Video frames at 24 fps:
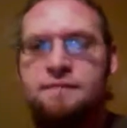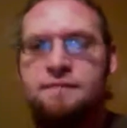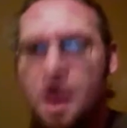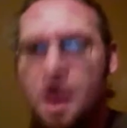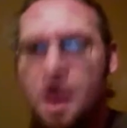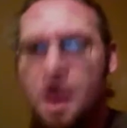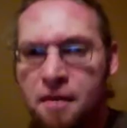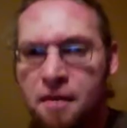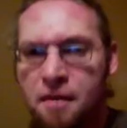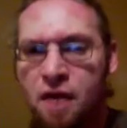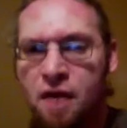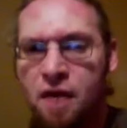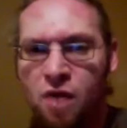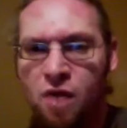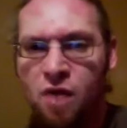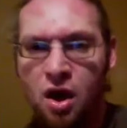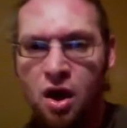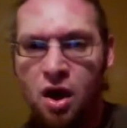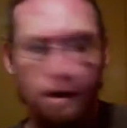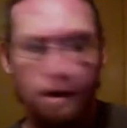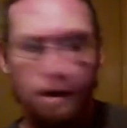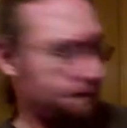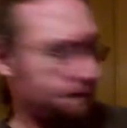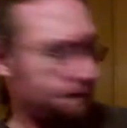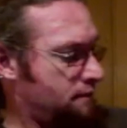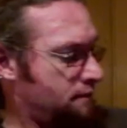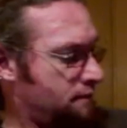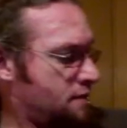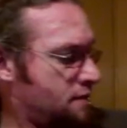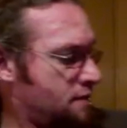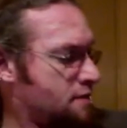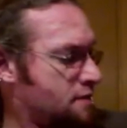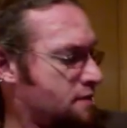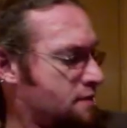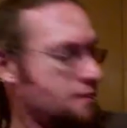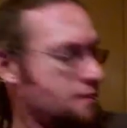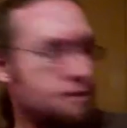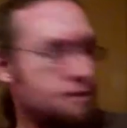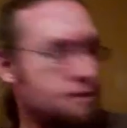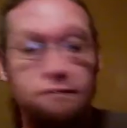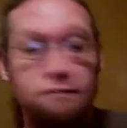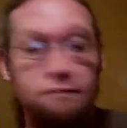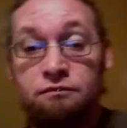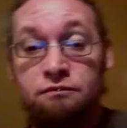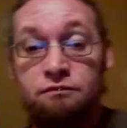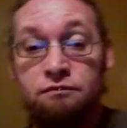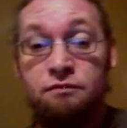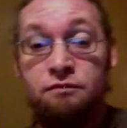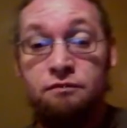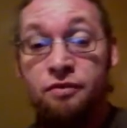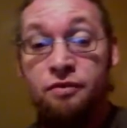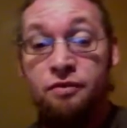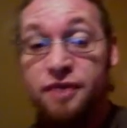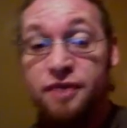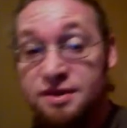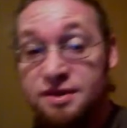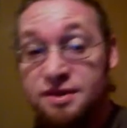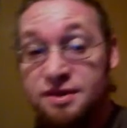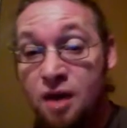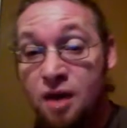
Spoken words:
I'm not wrong. This